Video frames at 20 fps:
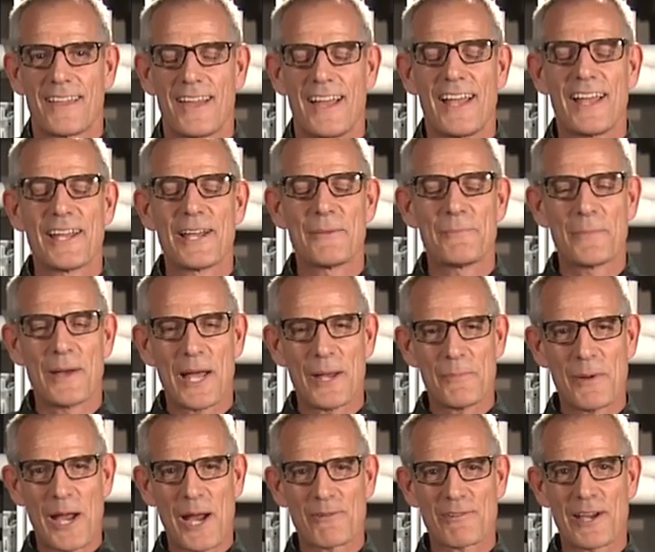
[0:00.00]
Hi, I'm
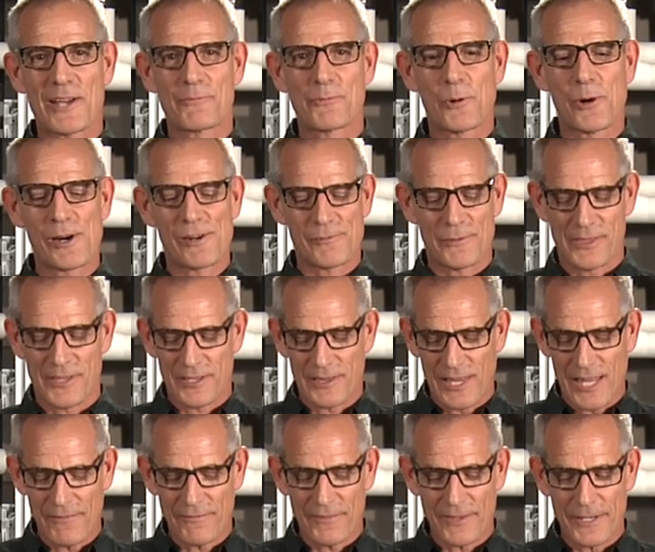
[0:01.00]
Bob Hot Rod Rohr with
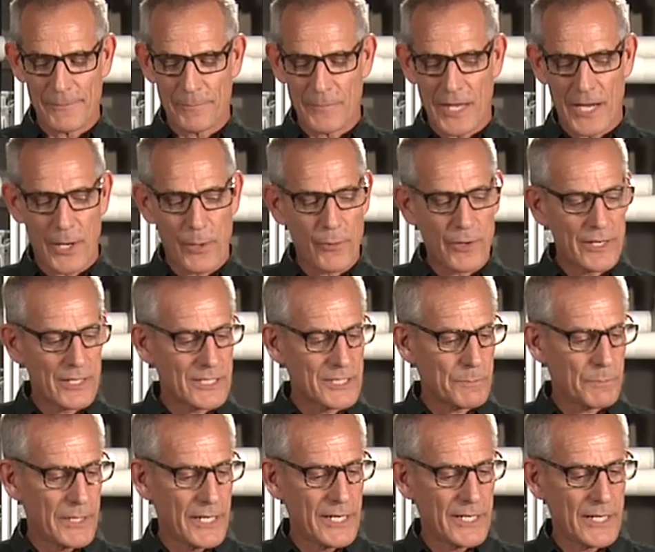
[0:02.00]
Caleffi, and I want to
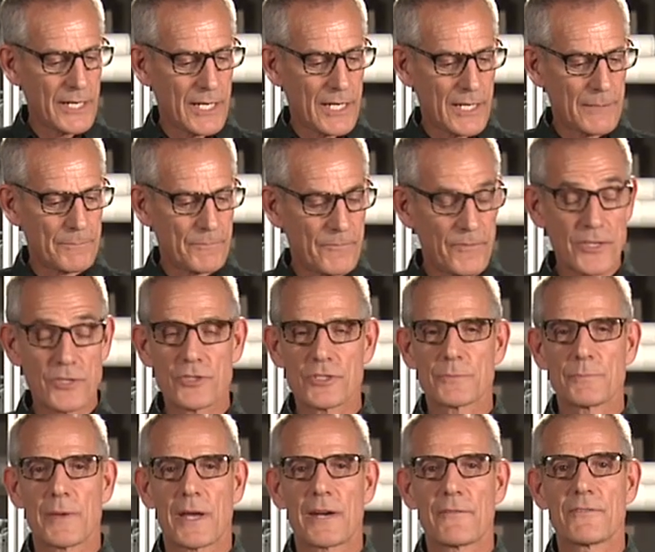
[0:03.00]
explain uh,
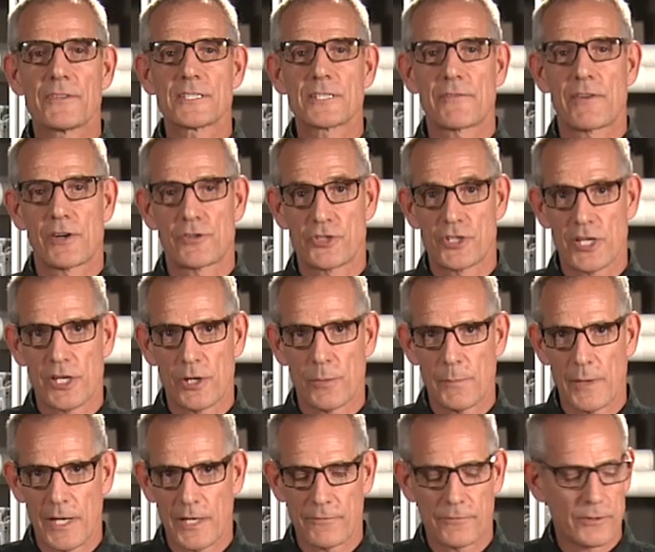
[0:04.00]
features and benefits of our geo
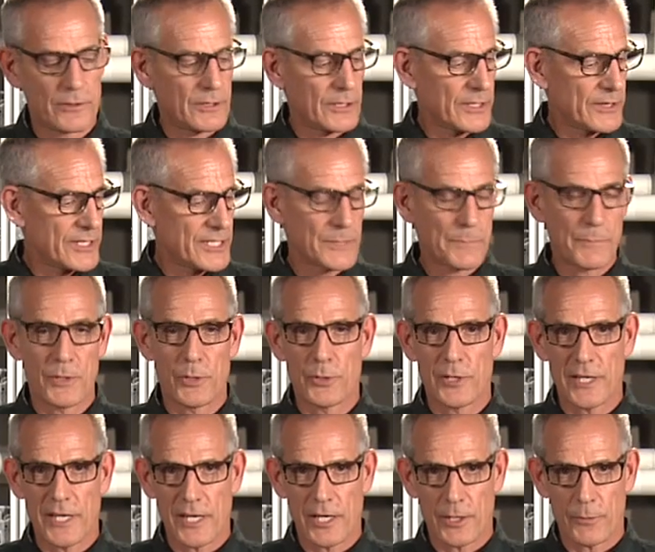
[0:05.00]
manifold. Look at this
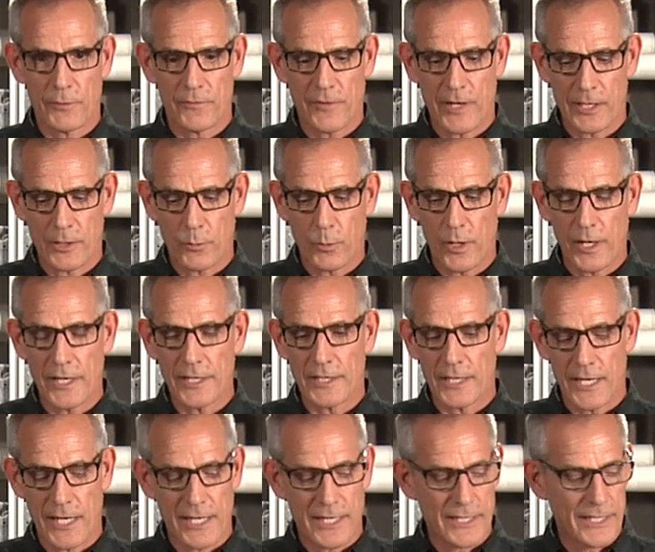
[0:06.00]
beauty here. We've got
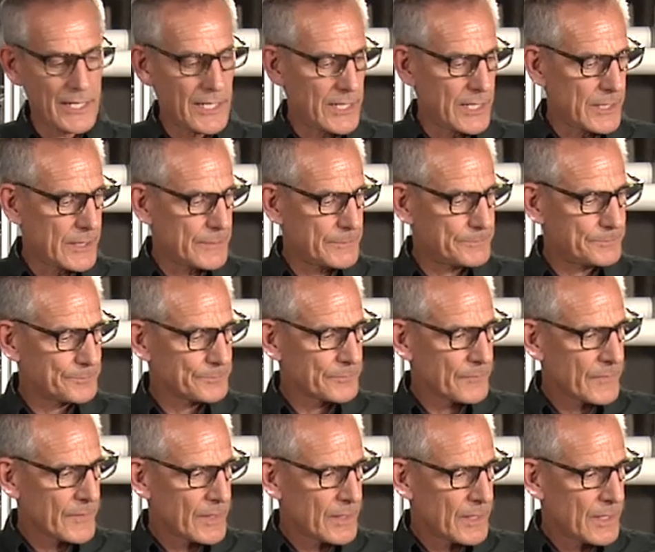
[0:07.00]
quite a um,
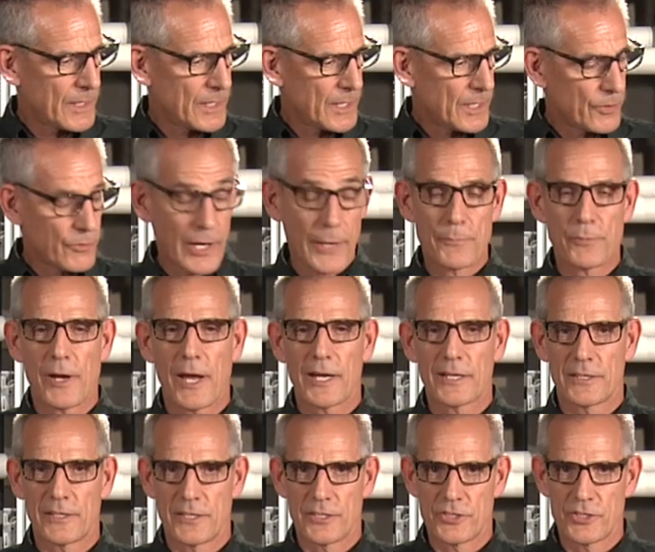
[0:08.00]
great
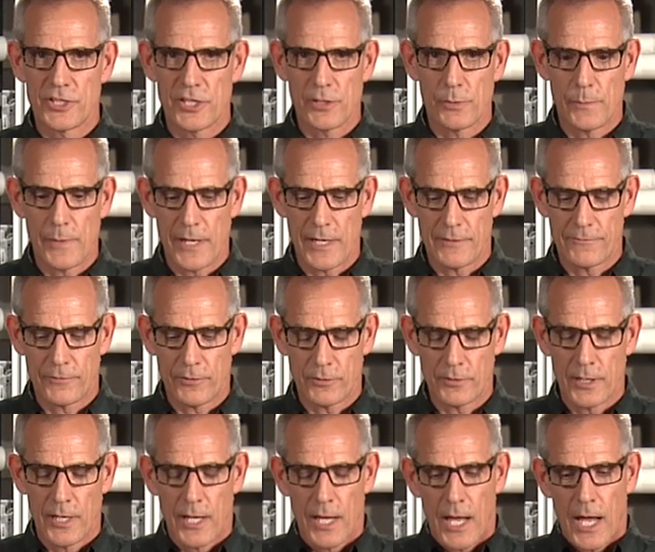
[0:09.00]
product in this geo manifold.